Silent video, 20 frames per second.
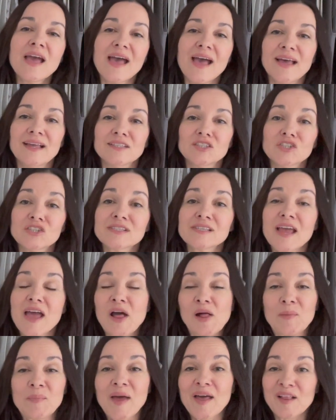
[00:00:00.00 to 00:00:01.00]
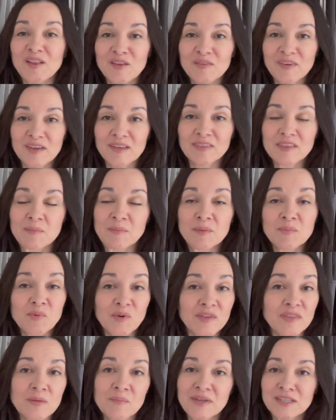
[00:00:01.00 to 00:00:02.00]
and just help elevate them and
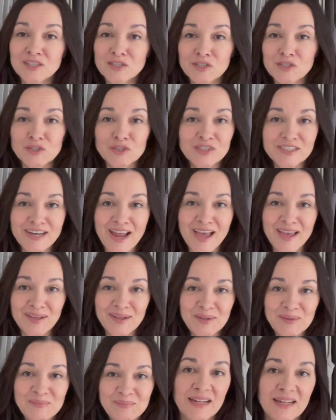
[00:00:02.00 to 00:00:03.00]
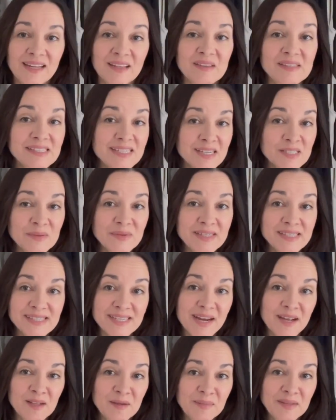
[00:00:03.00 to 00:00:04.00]
bring them into your style. Now, this next way to
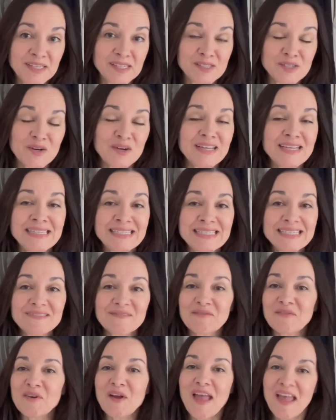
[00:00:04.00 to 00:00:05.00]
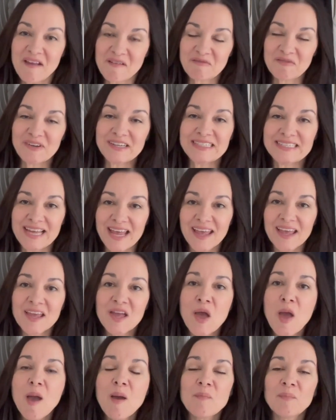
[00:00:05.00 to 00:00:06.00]
style a blazer isn't for every
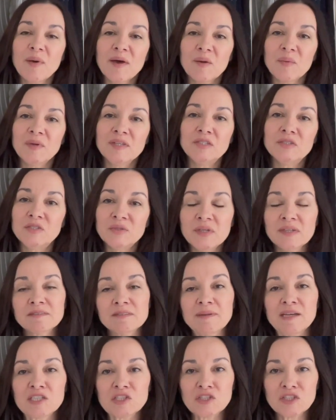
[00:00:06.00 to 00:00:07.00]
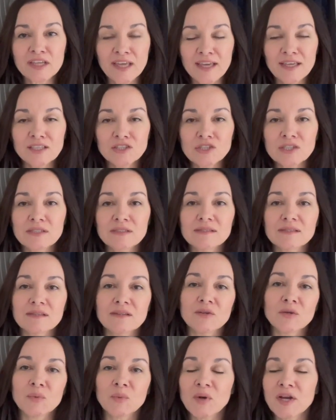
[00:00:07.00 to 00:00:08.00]
day, but when you do have special occasions
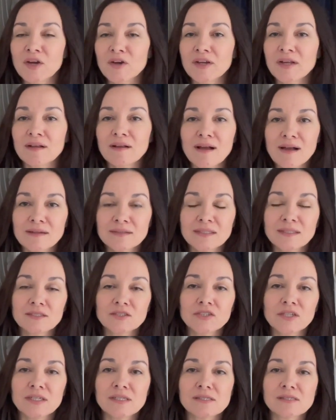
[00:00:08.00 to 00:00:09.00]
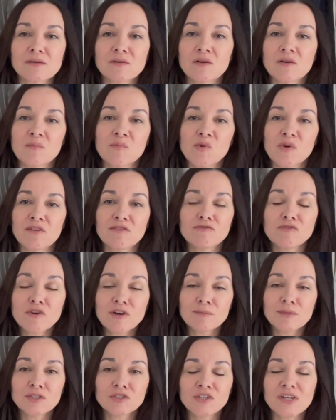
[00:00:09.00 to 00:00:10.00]
and you're wearing a cocktail dress or a more
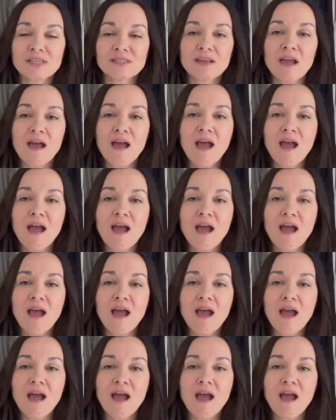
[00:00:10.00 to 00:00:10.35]
formal dress,